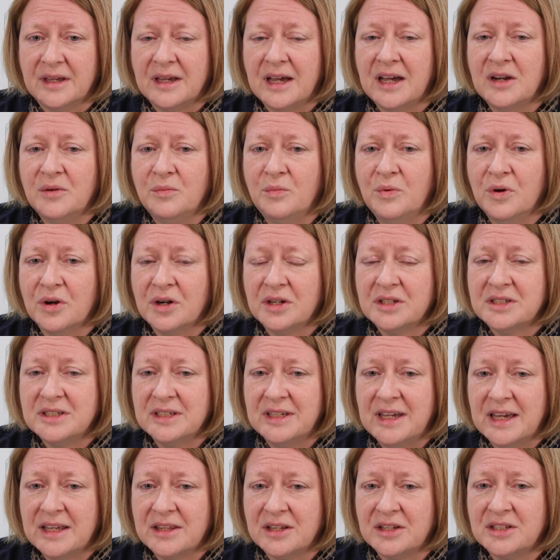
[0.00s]
and work
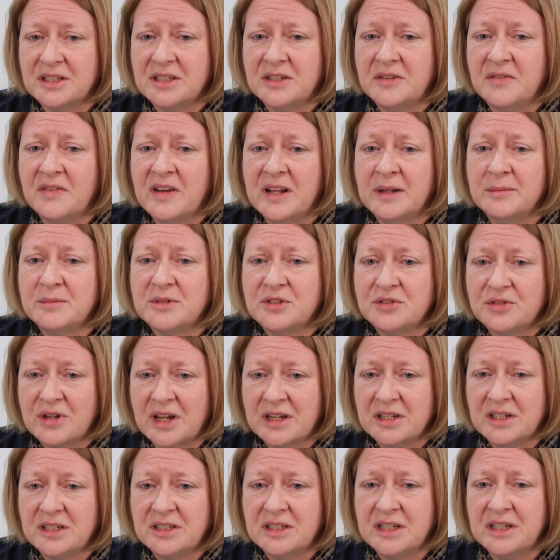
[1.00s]
together to develop
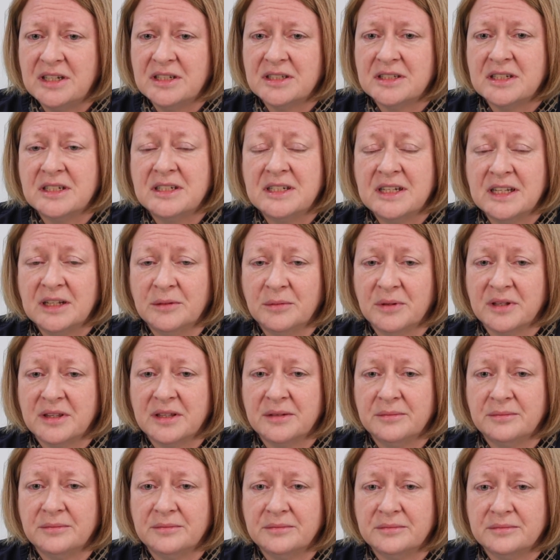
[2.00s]
strategies to deal with
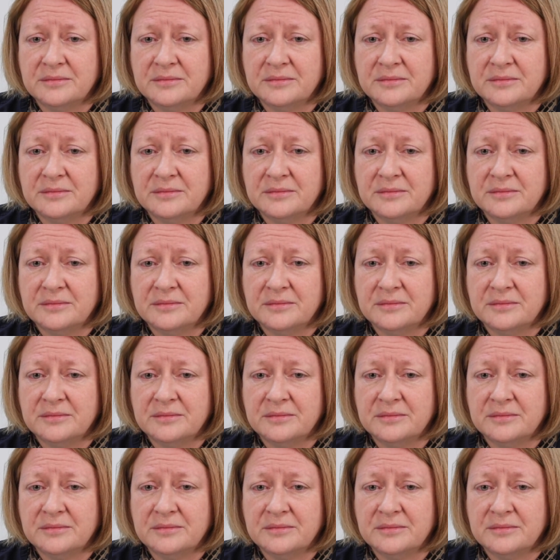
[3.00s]
them.